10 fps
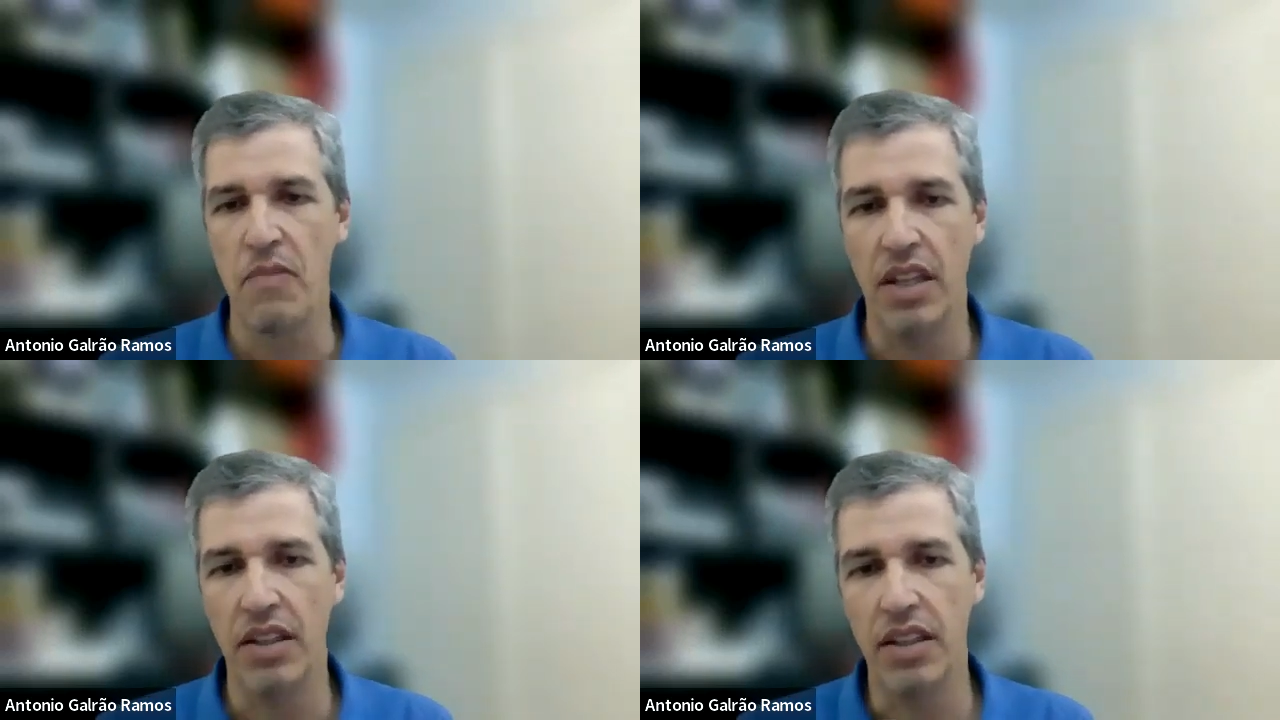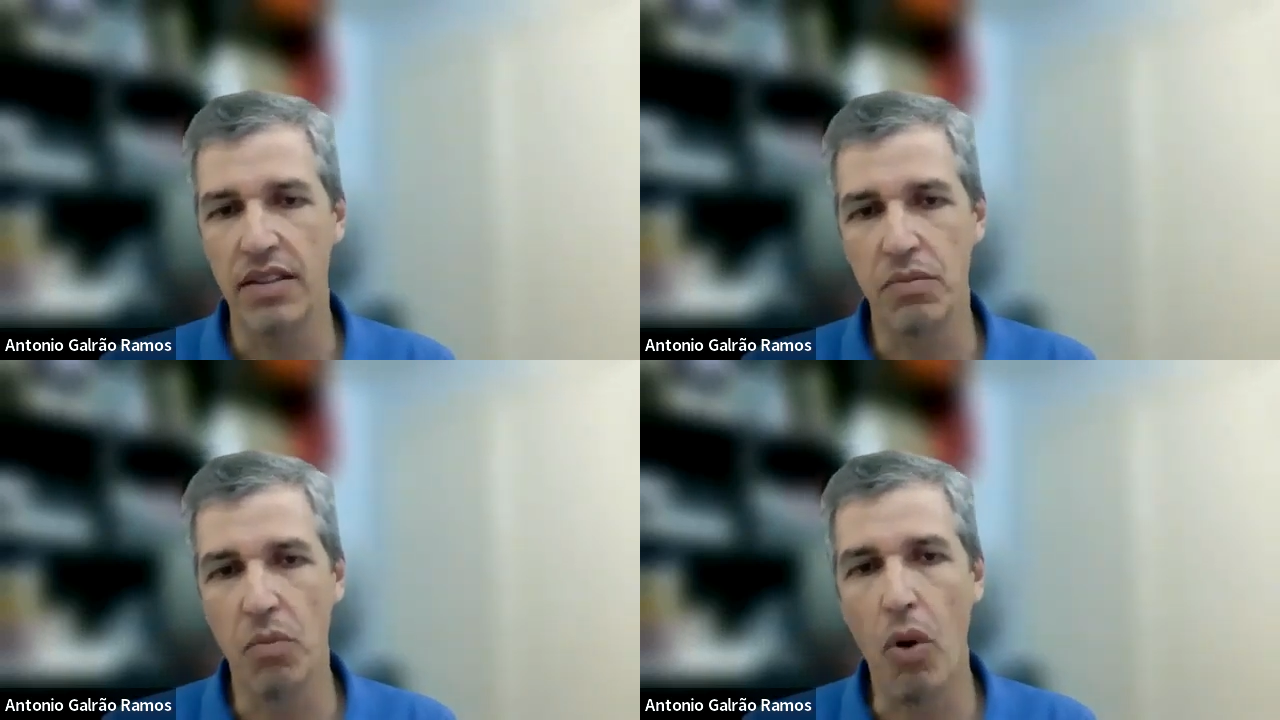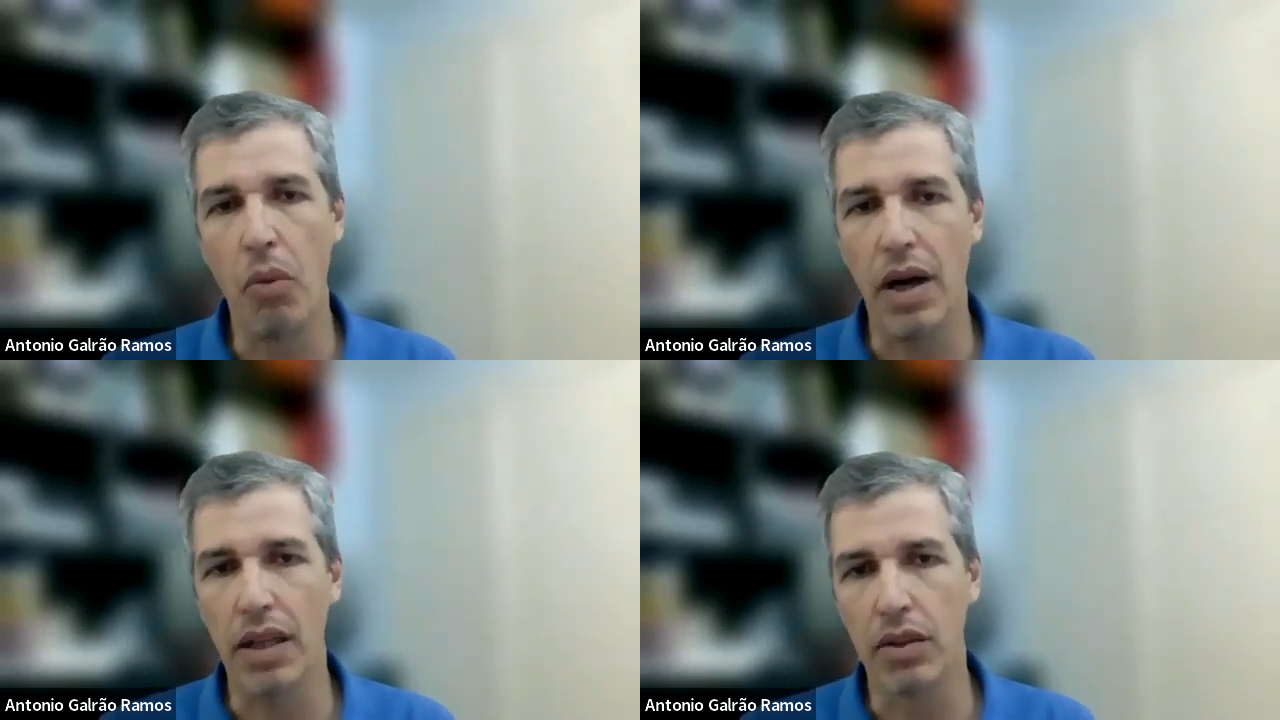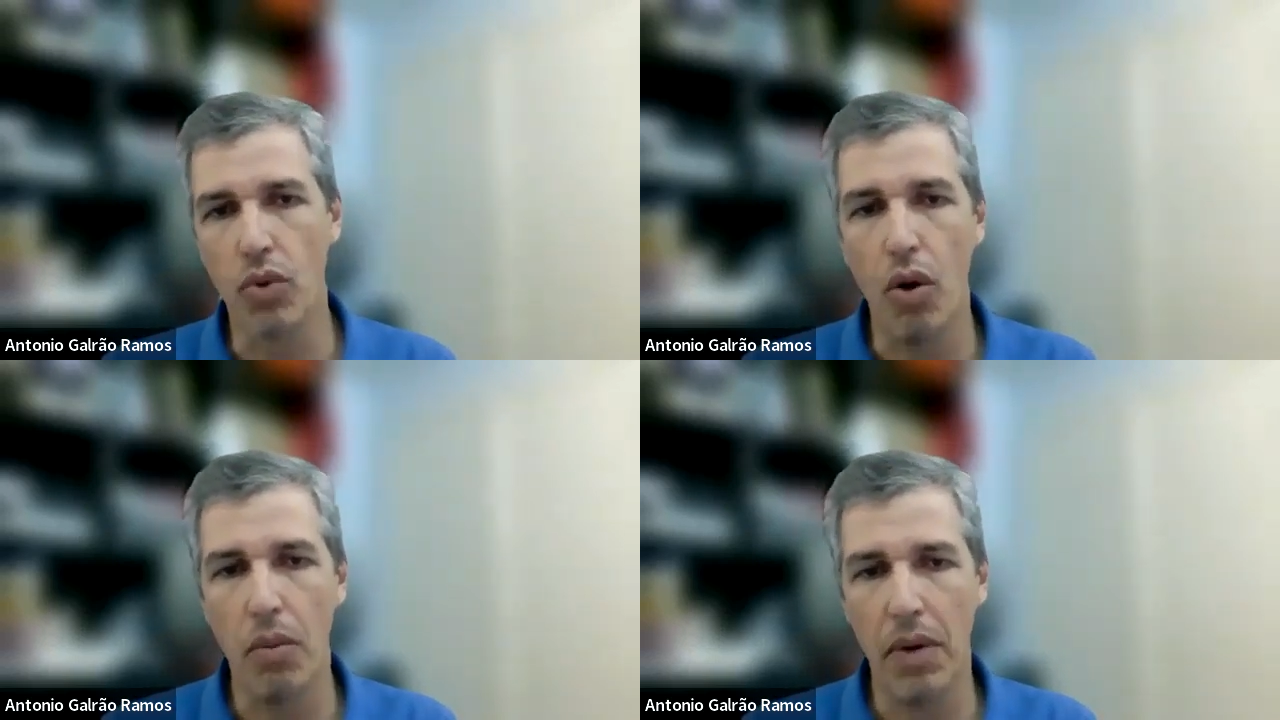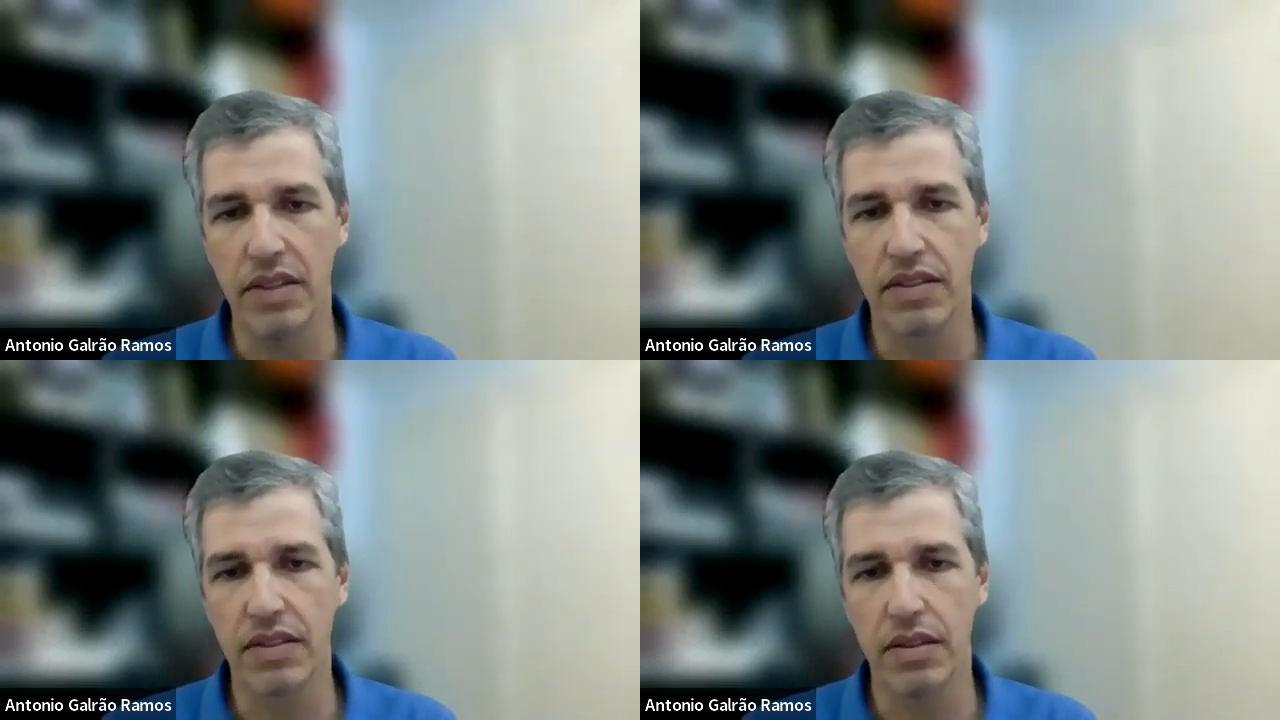And these mobile
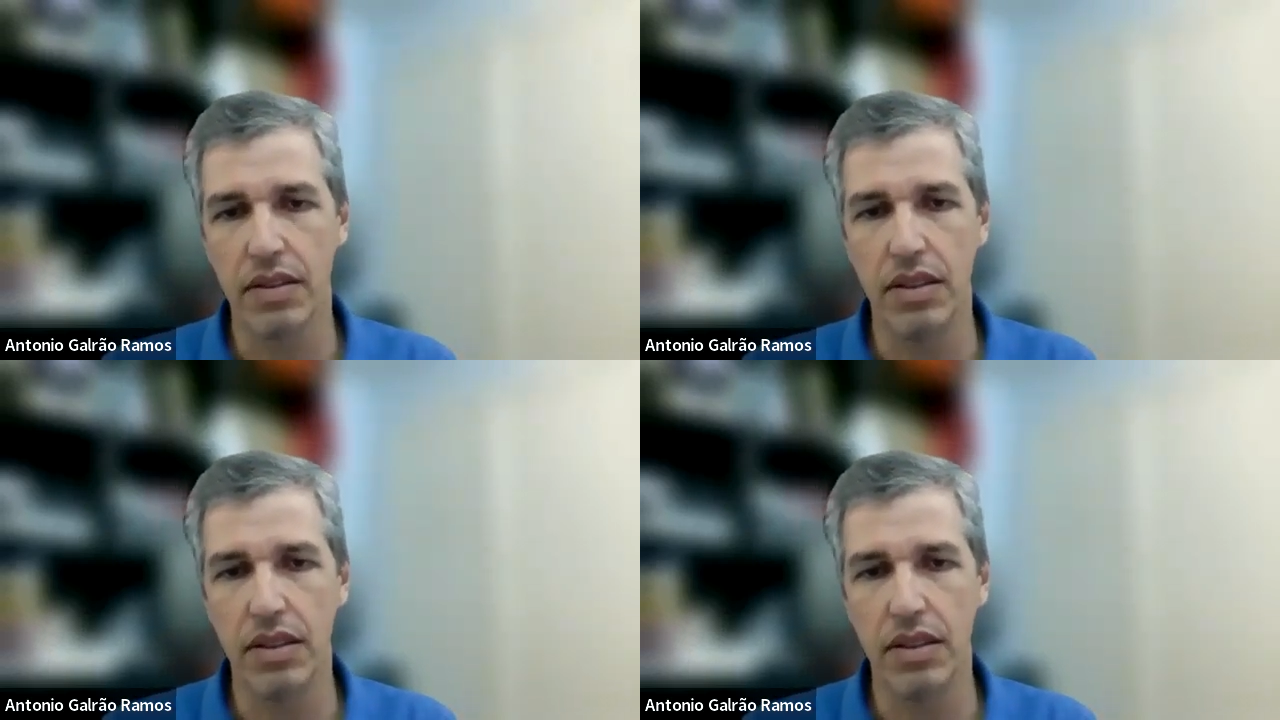robots,